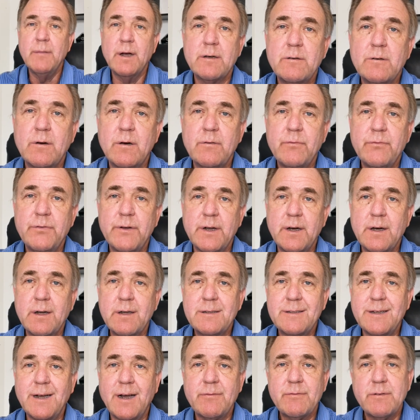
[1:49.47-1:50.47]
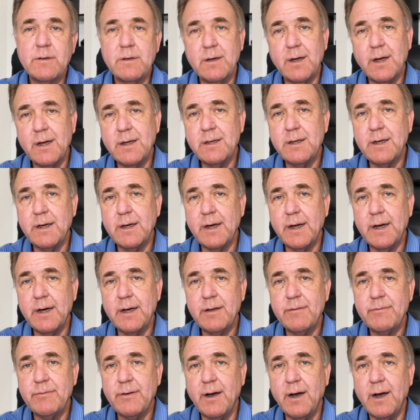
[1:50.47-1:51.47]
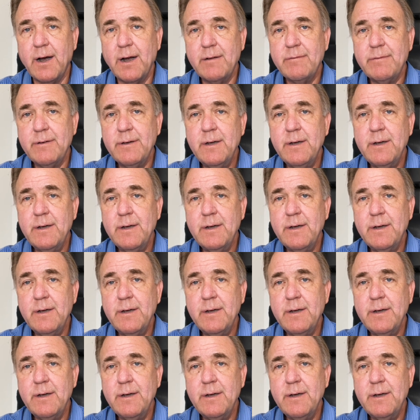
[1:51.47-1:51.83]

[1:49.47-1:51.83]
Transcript: Metro Phoenix after nineteen eighty-five,